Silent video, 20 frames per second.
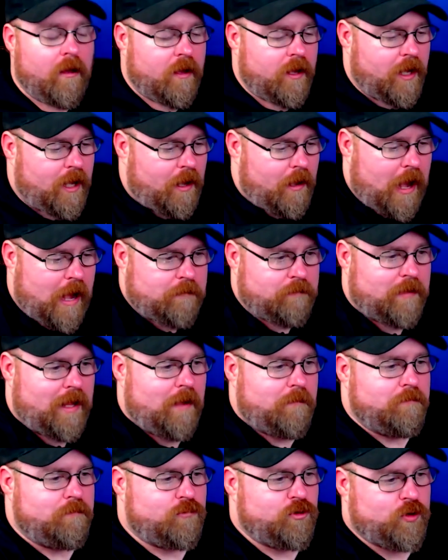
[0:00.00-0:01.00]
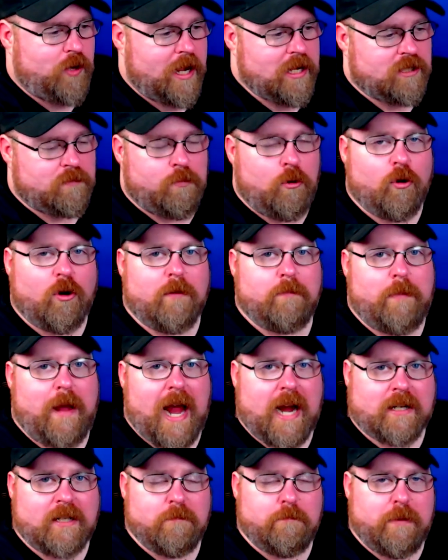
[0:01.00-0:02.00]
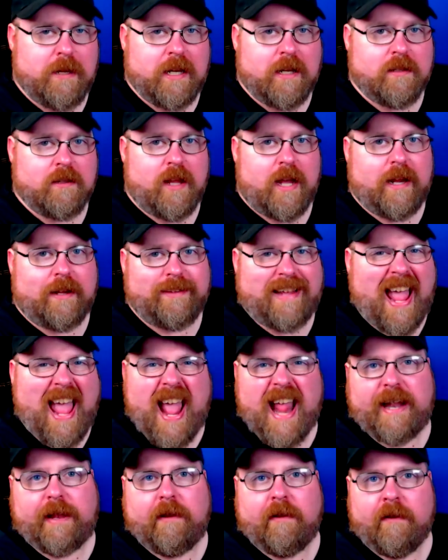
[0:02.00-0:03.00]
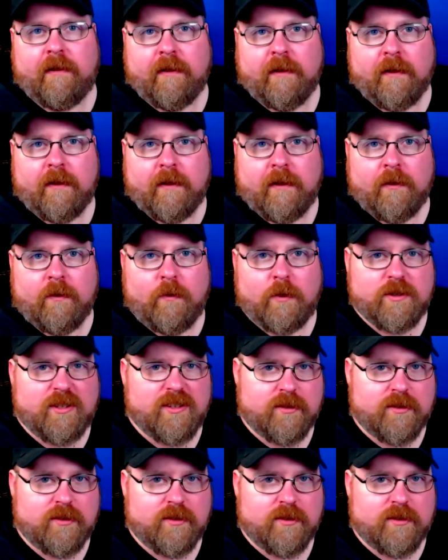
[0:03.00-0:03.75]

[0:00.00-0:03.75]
I'm transported back to being like 10, which is